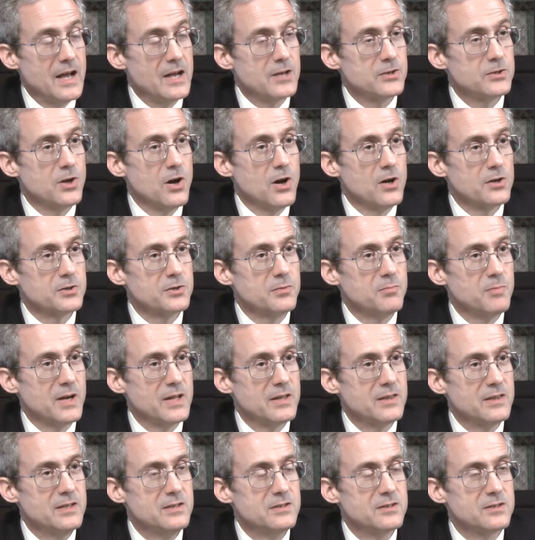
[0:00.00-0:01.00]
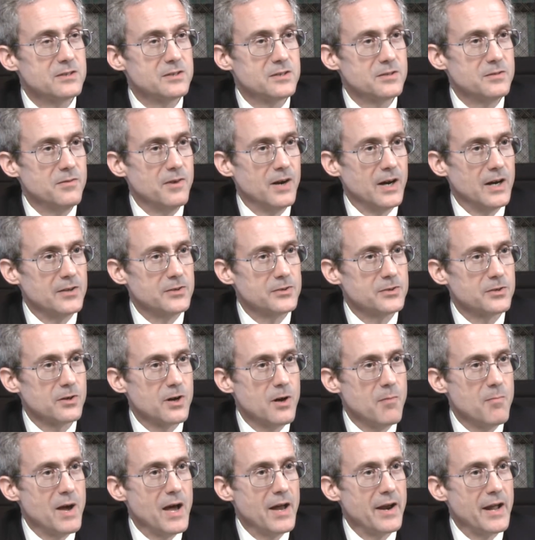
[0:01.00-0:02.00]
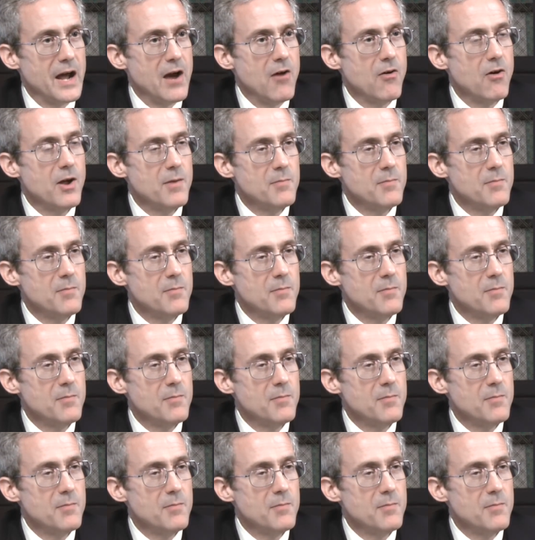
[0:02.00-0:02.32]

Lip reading: I talked to my thesis advisor about how